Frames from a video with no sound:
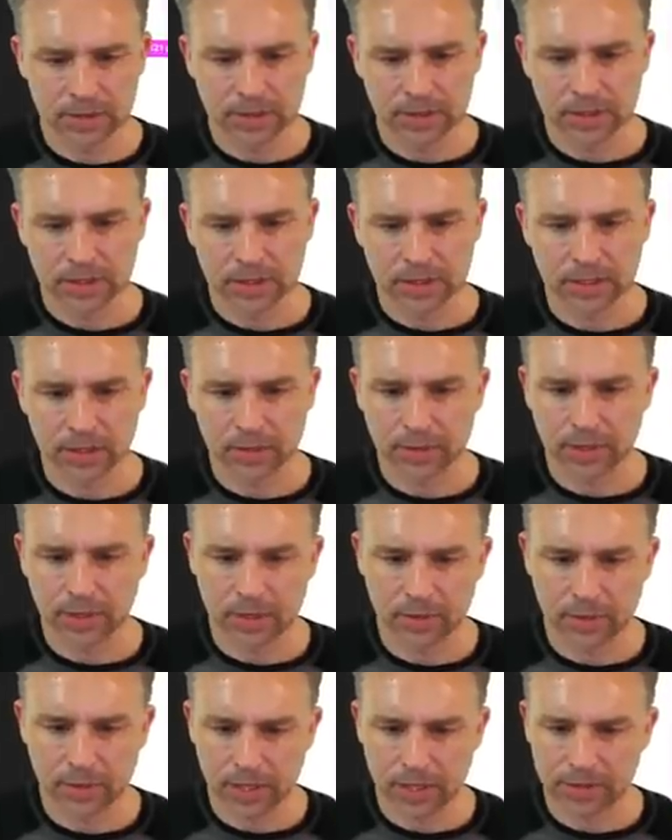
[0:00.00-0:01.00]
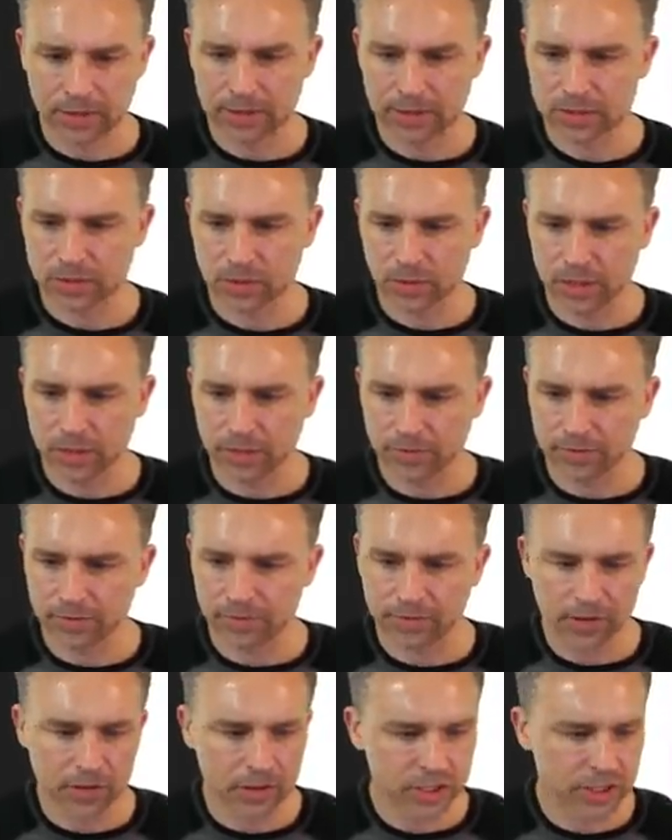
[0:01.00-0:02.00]
There we go. We got these three different
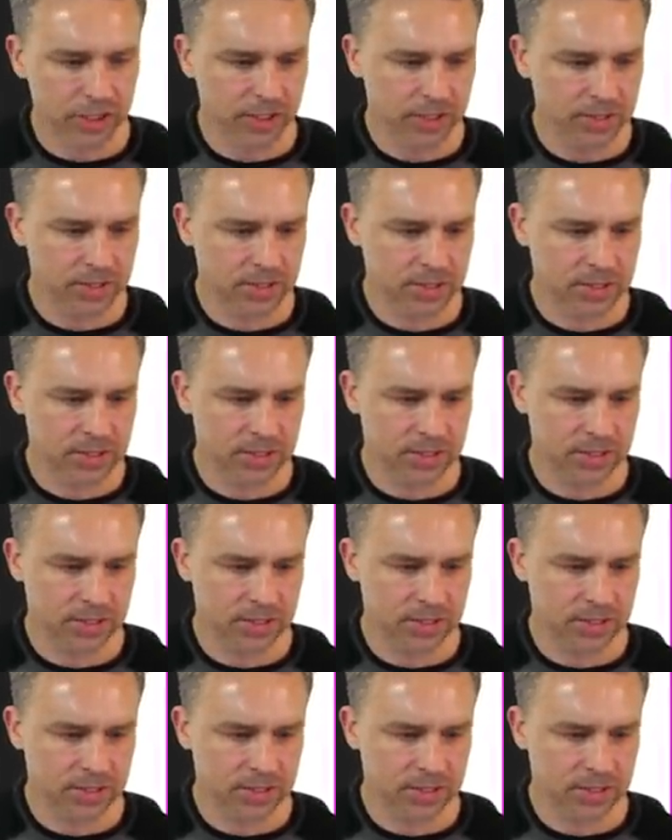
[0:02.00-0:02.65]
versions.